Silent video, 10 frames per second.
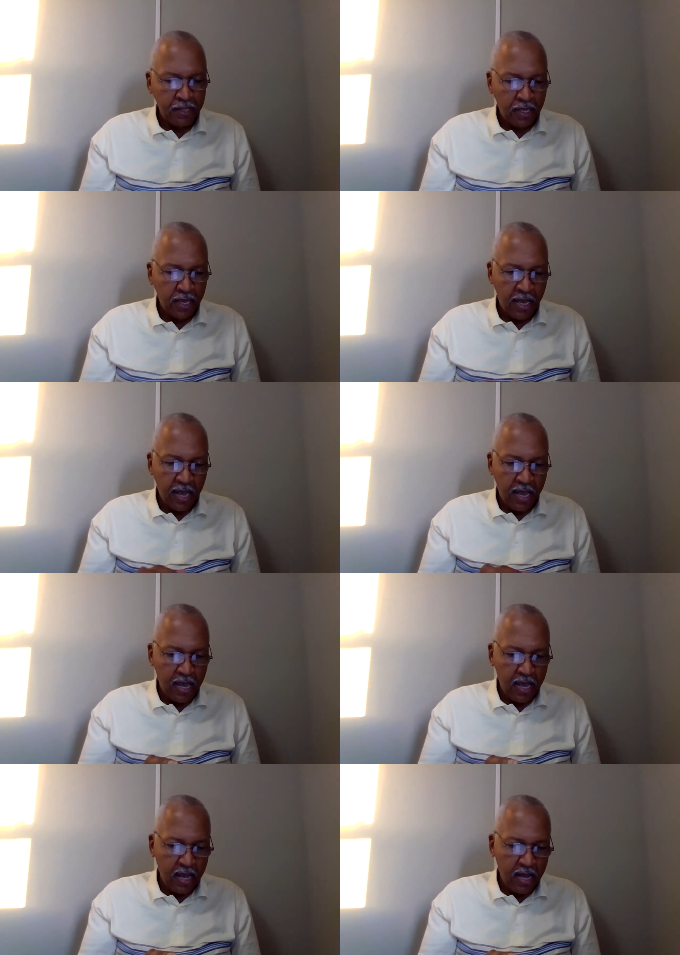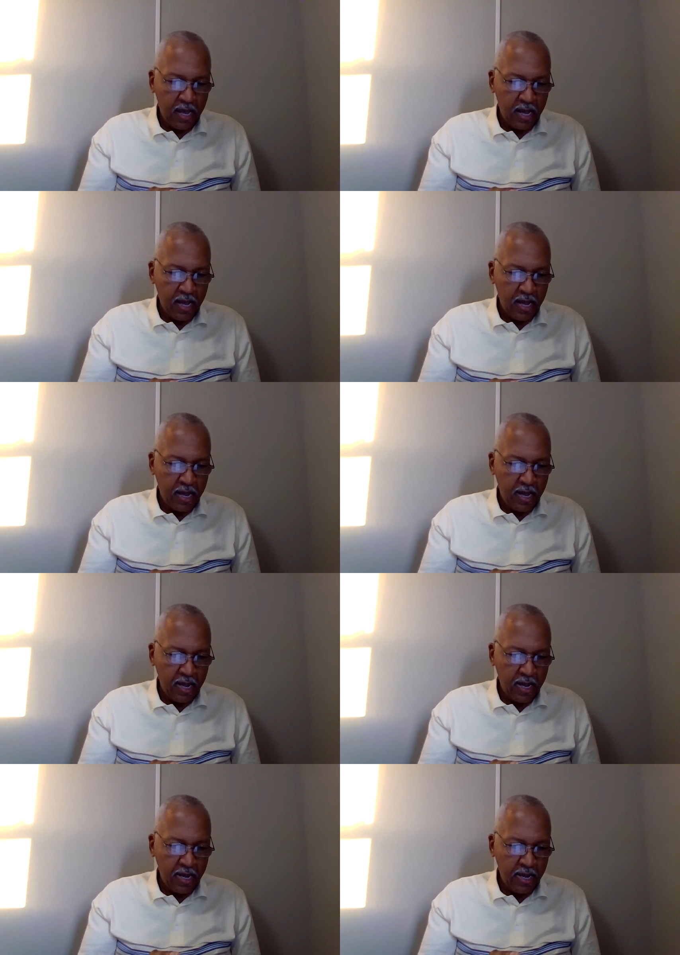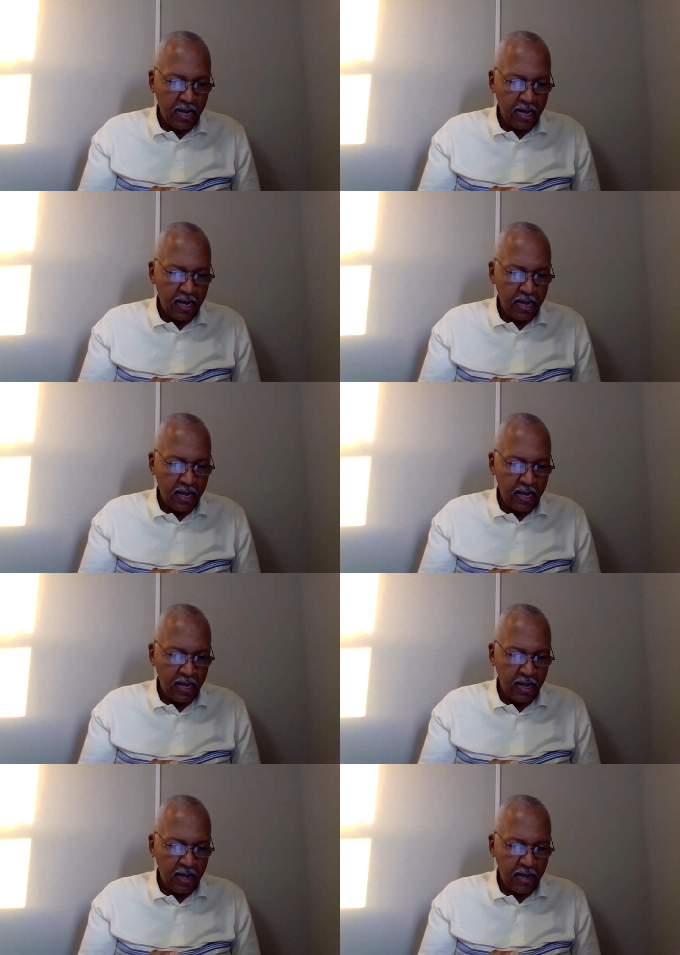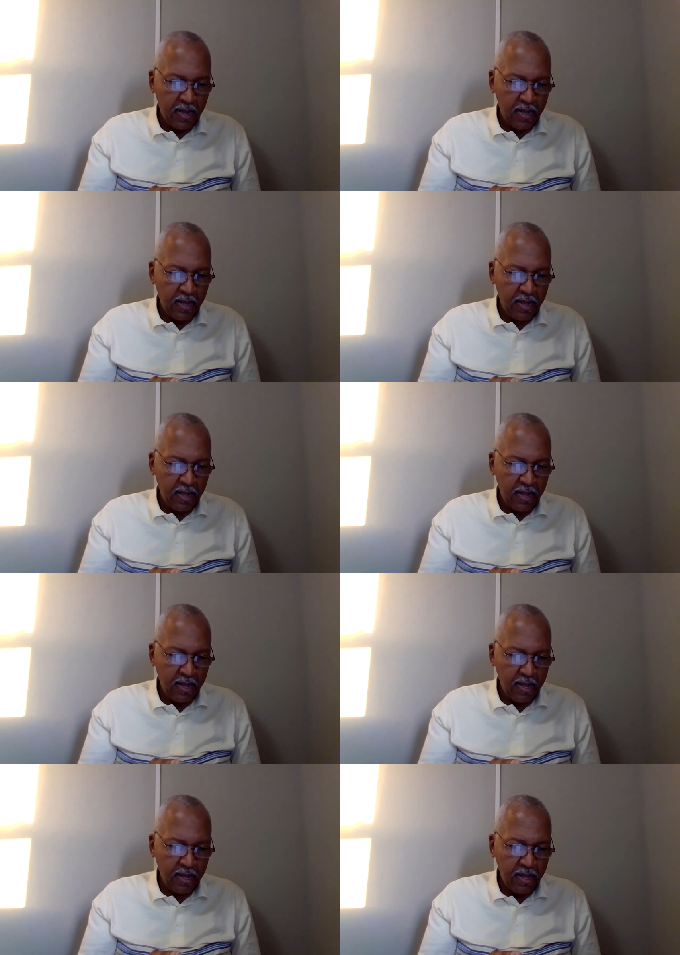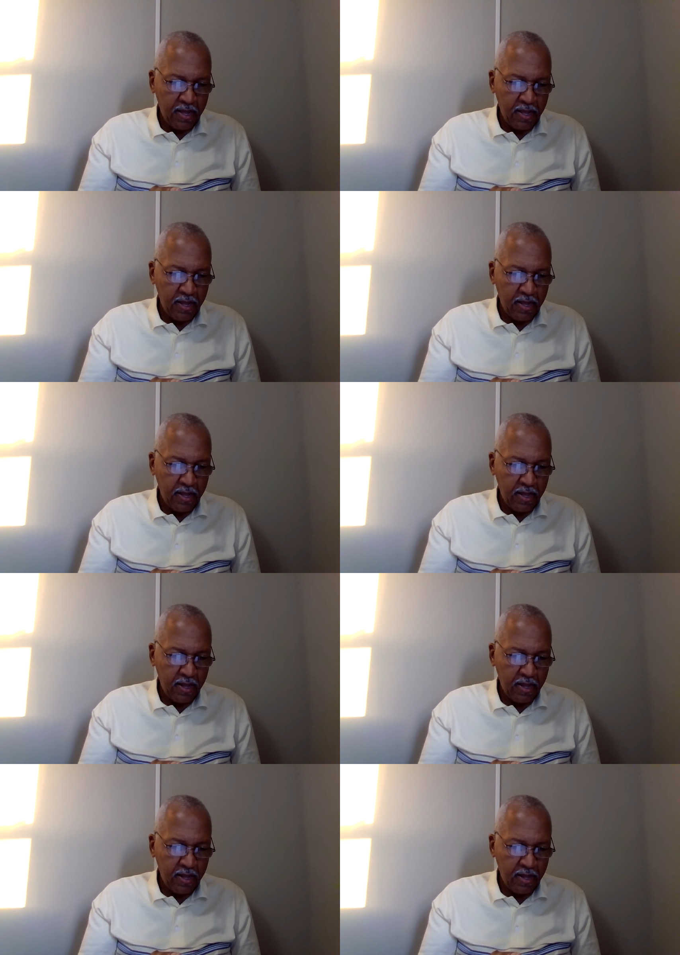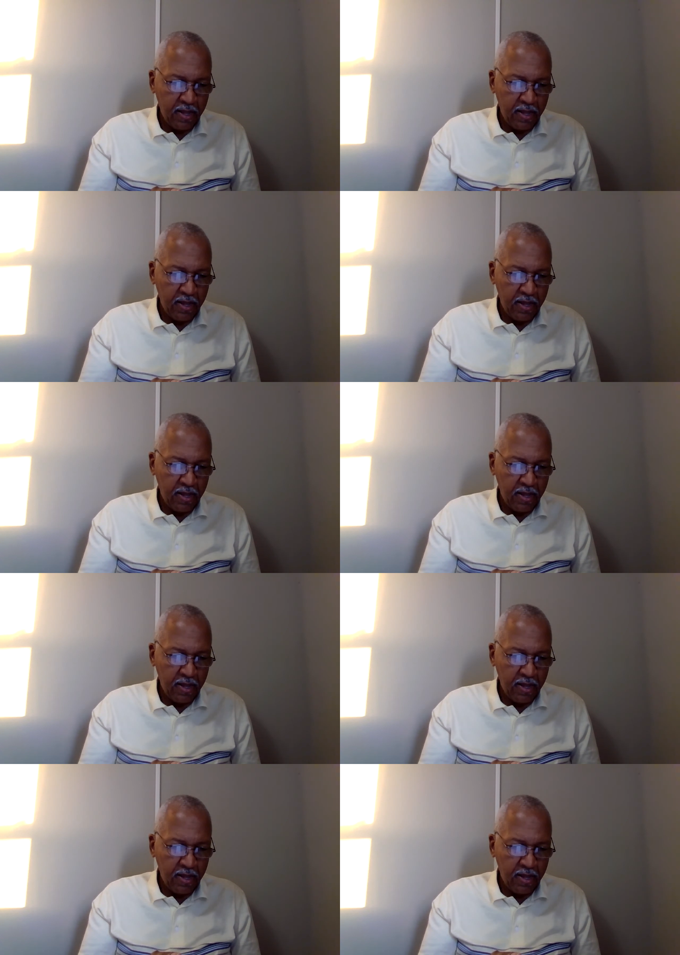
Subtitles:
(no one is talking)